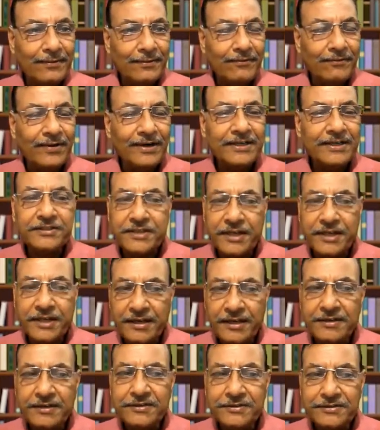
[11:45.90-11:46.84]
What is
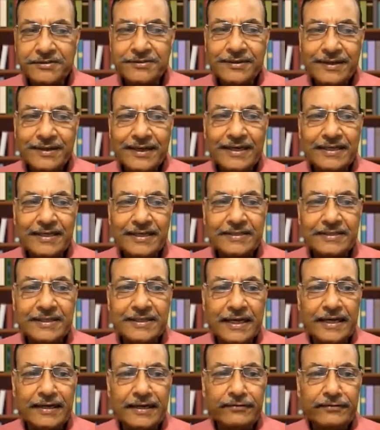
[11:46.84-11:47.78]
it? It is
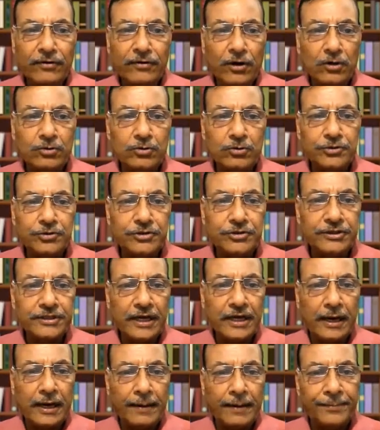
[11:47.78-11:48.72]

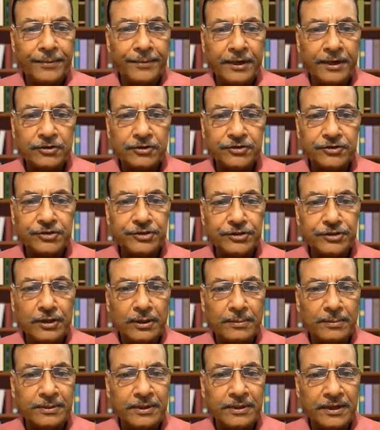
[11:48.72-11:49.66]
involuntary abduction
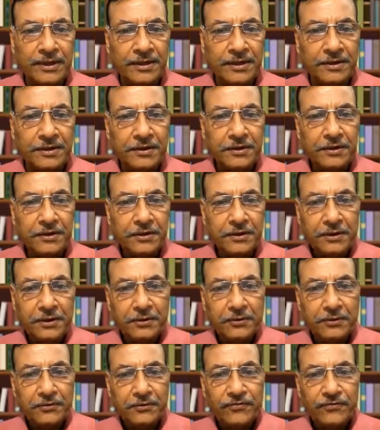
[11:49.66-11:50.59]
of the
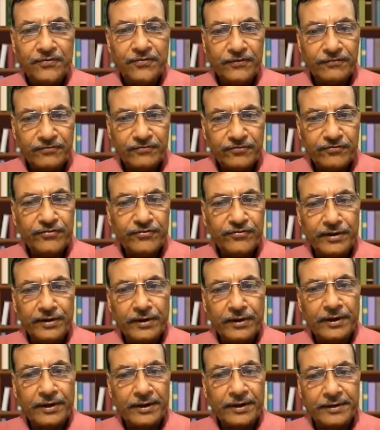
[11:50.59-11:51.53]
fifth
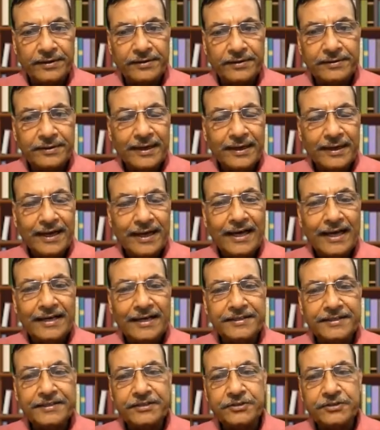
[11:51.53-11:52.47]
finger,
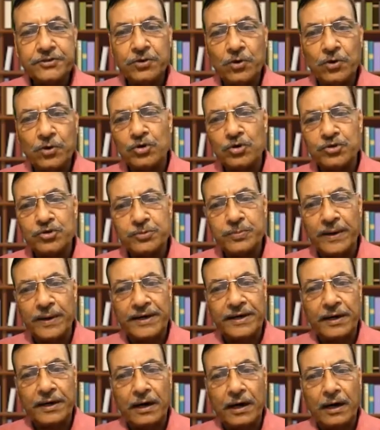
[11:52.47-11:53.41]
and it is caused
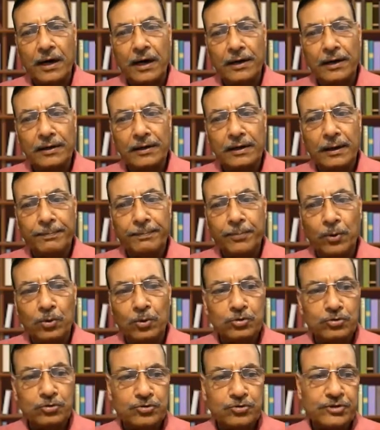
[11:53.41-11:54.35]
by
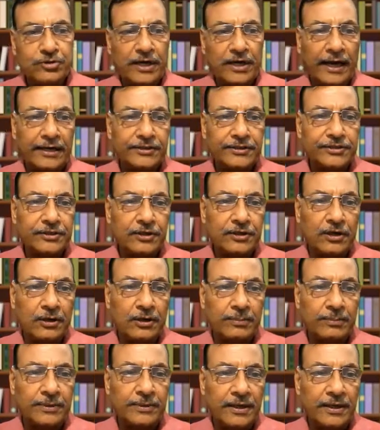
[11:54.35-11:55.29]
unopposed action
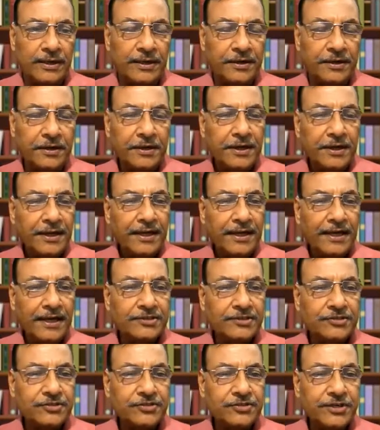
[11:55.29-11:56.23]
of the
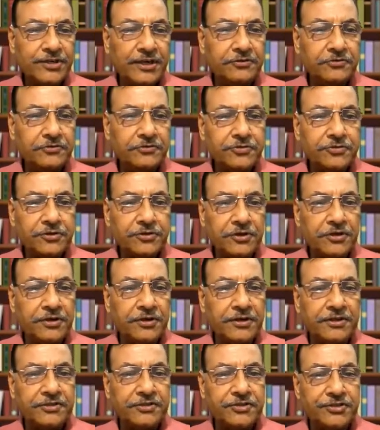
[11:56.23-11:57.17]
extensor
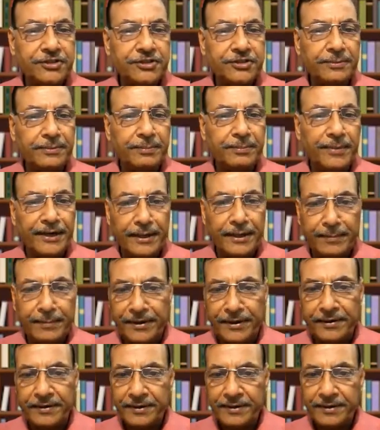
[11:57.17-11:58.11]
digiti
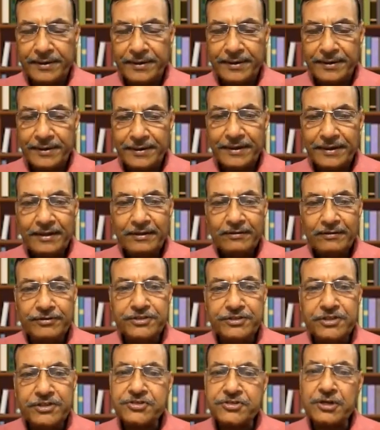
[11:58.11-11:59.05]
minimi,
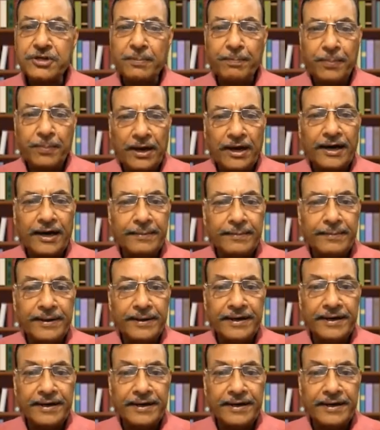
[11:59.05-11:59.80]
which is supplied by